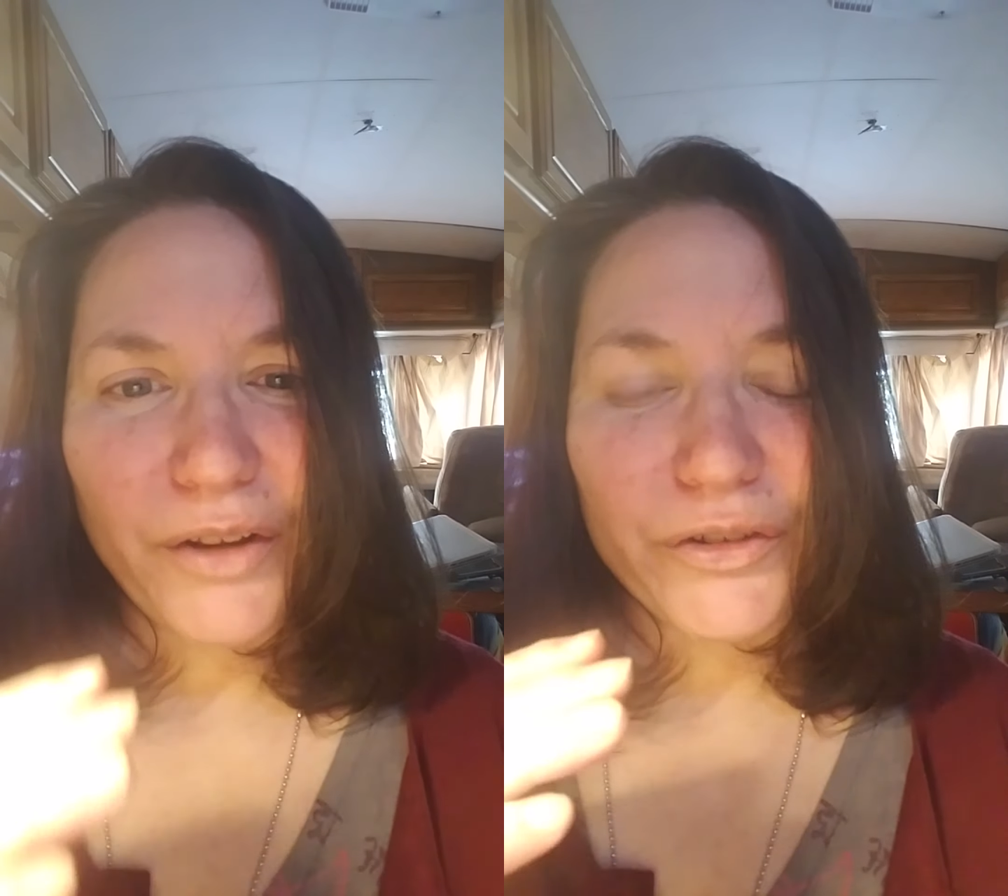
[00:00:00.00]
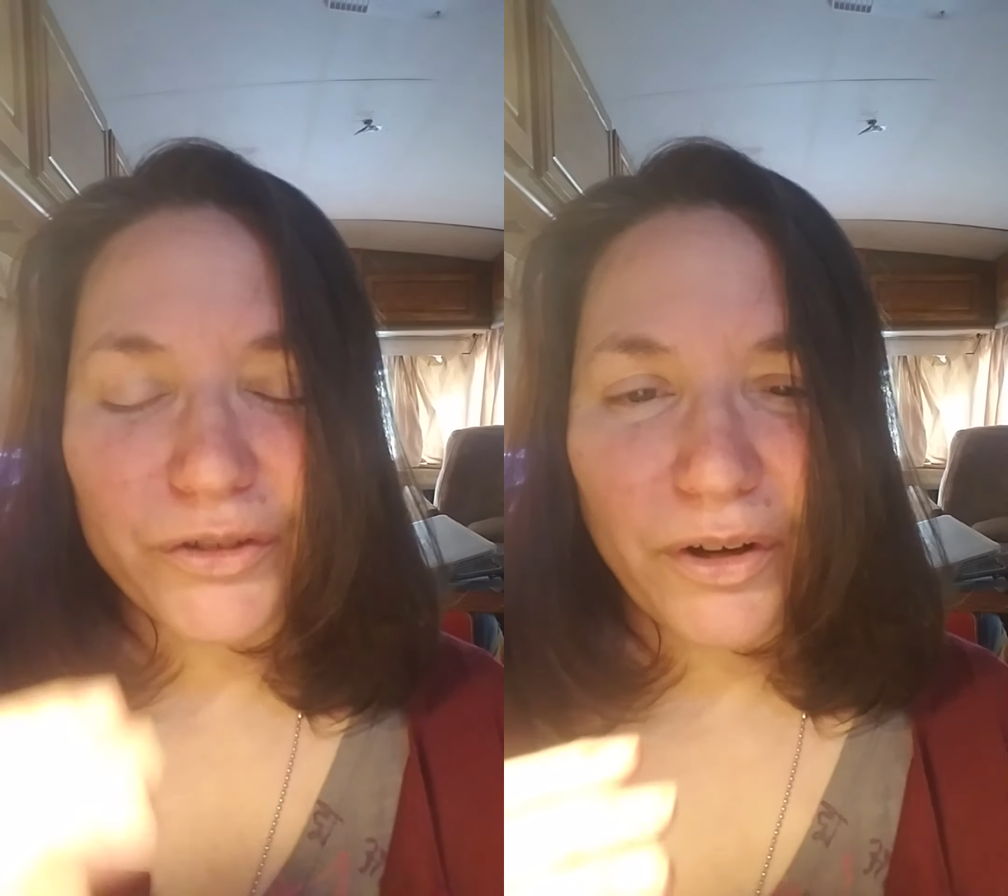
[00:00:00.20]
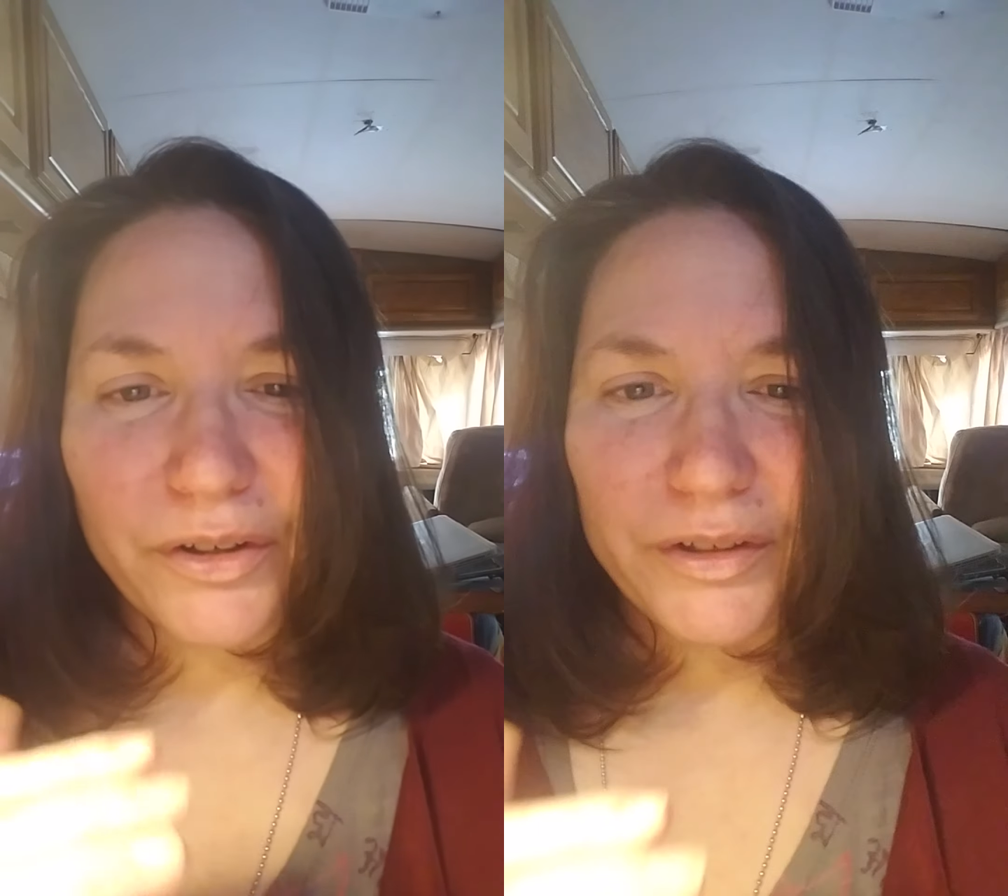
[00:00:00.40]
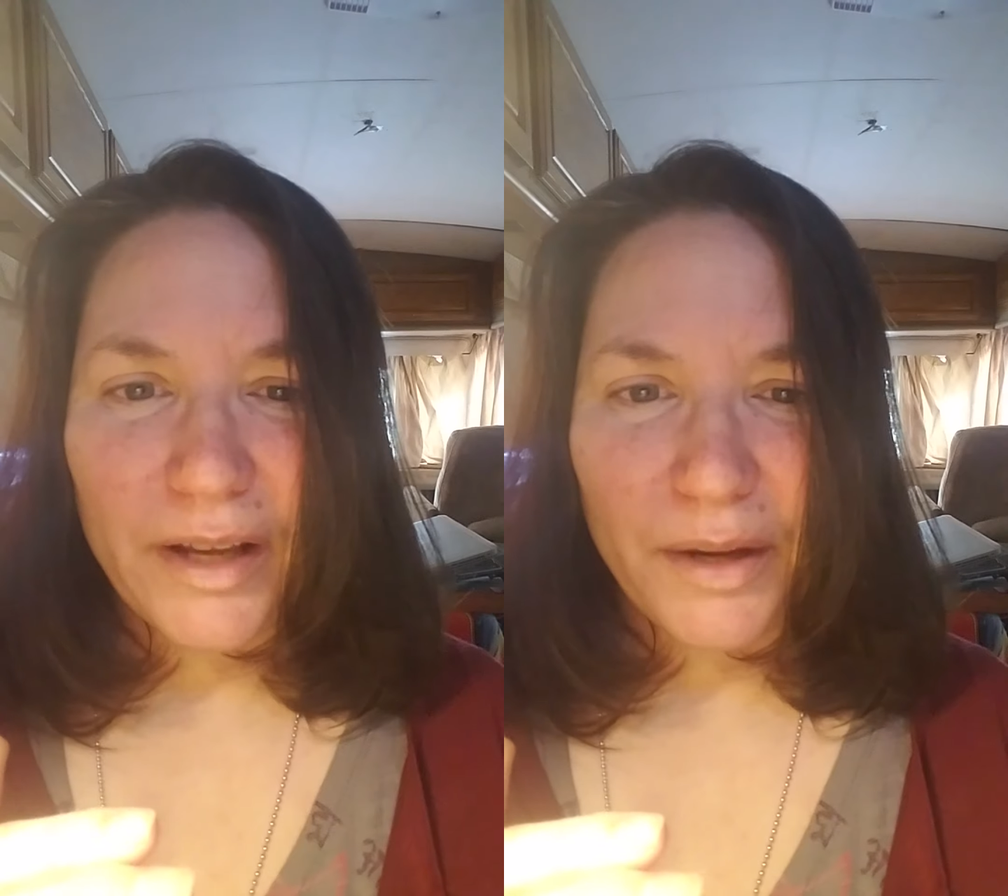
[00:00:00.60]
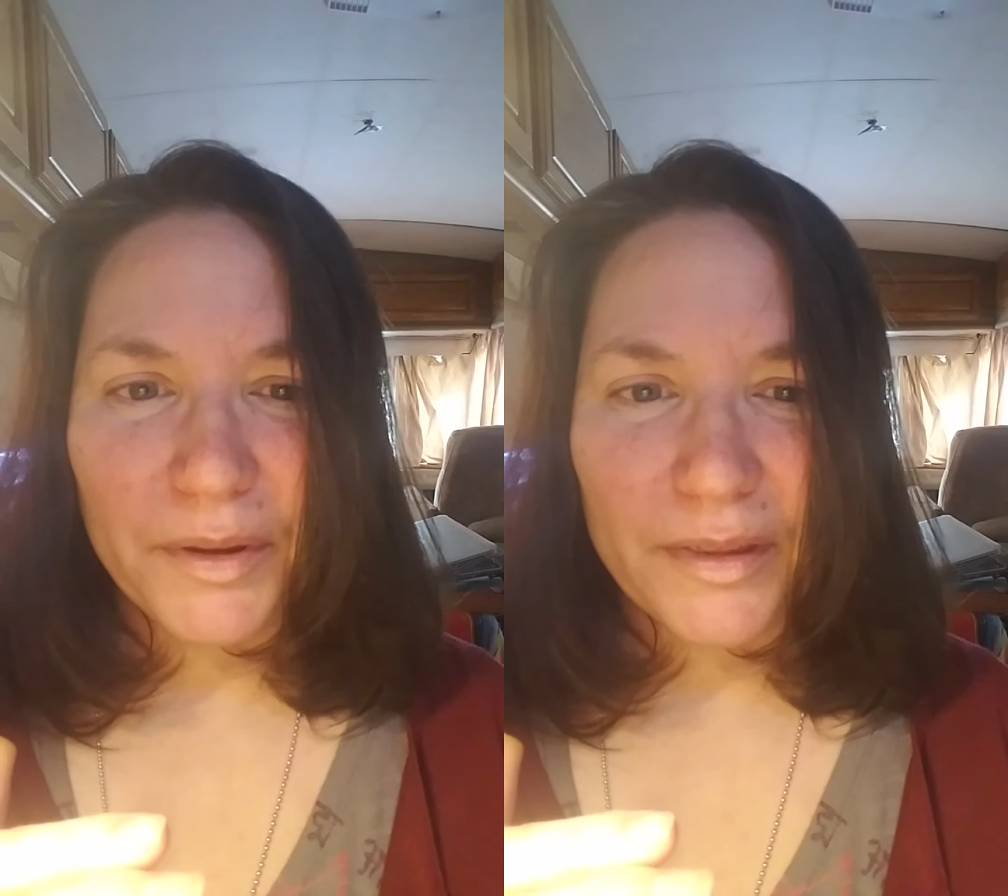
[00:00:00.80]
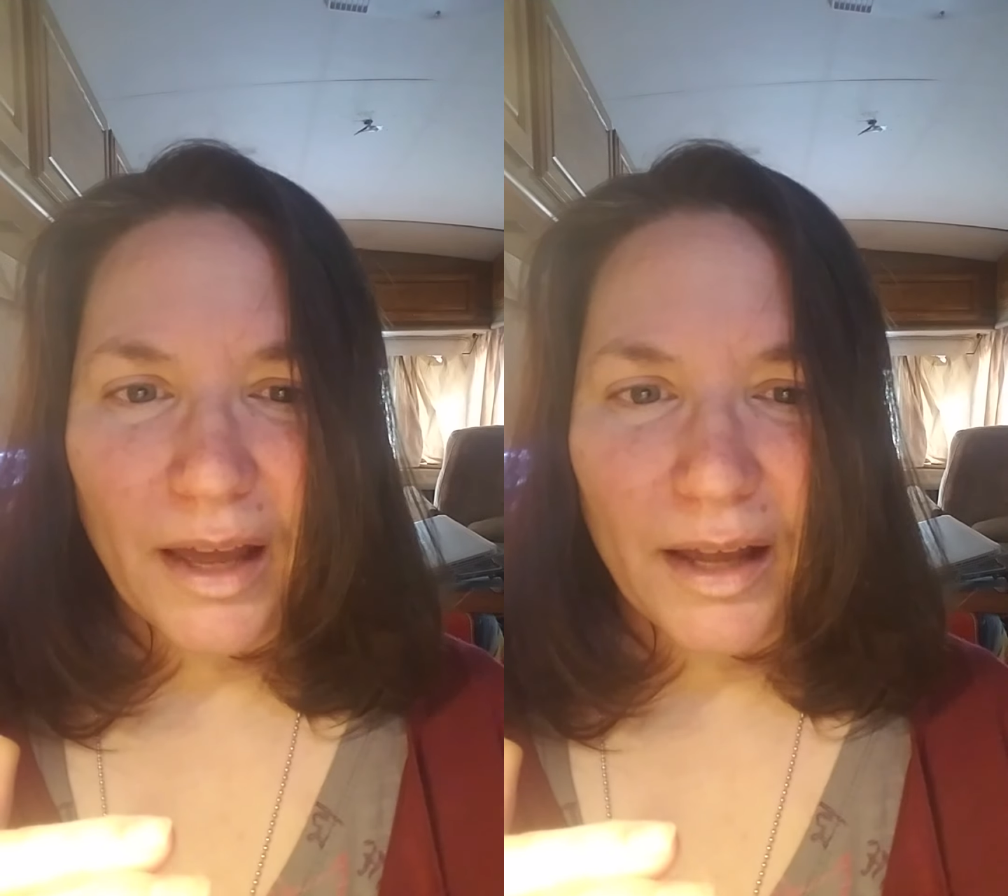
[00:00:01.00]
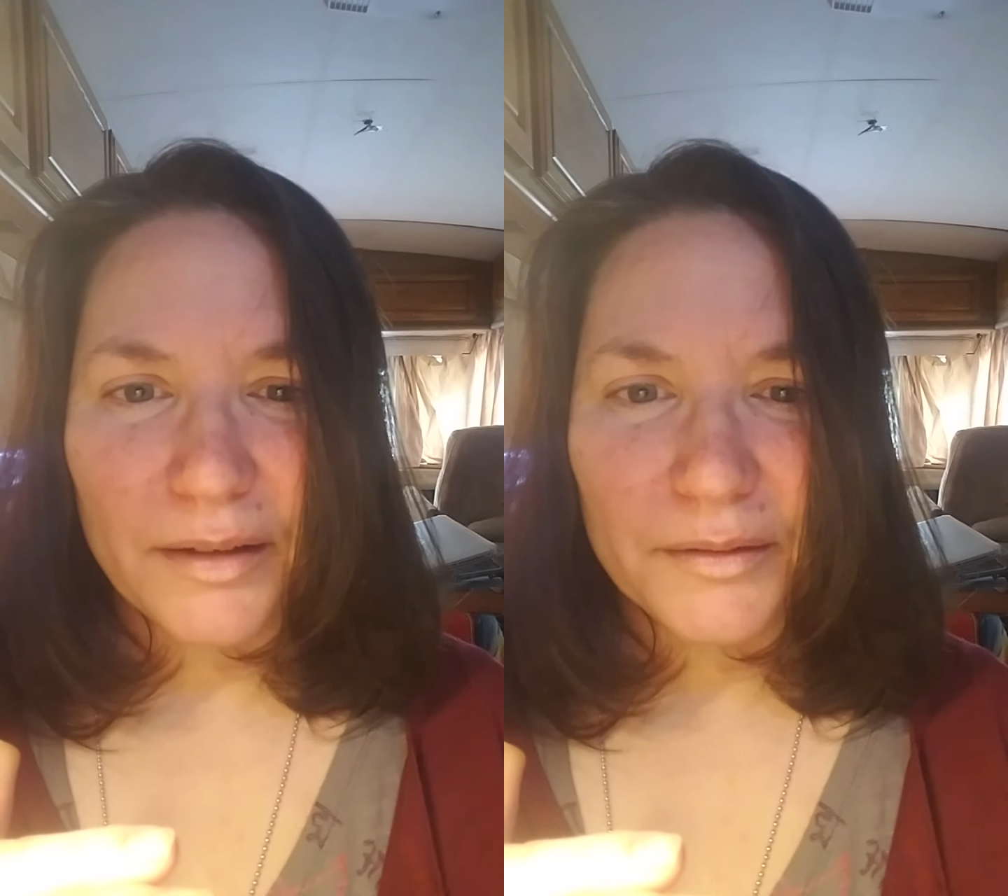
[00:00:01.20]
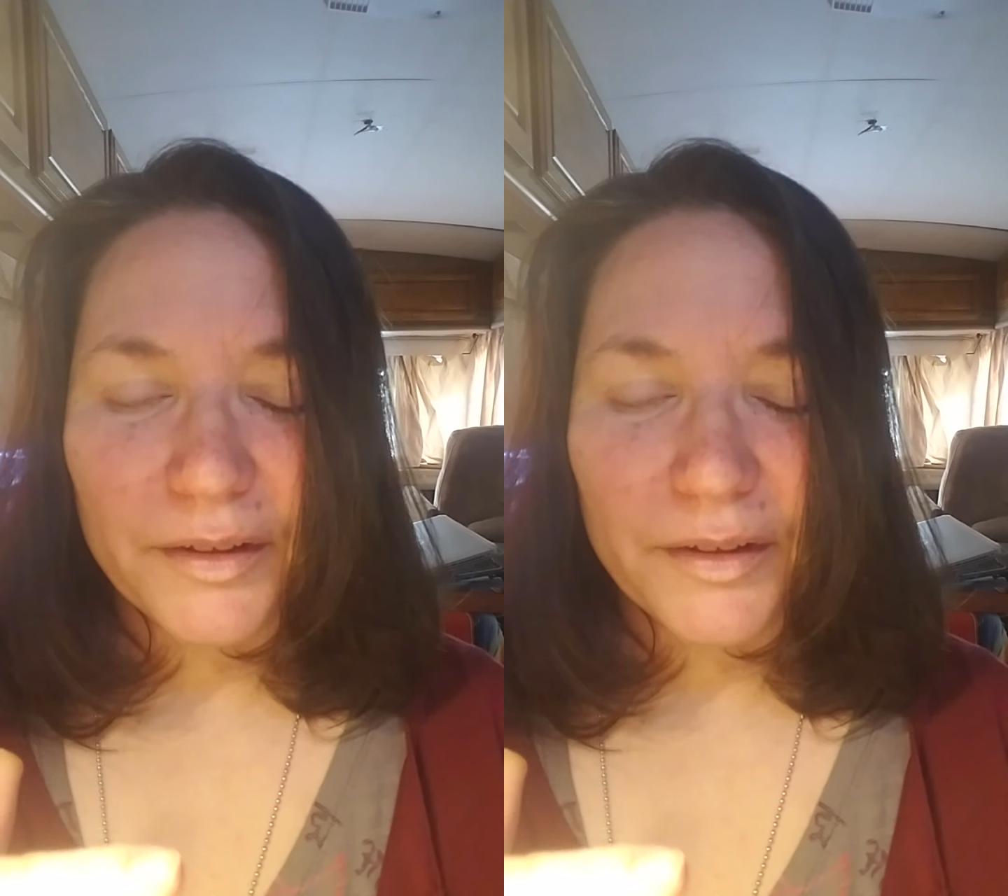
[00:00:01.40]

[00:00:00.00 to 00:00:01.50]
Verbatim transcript: Start your day with that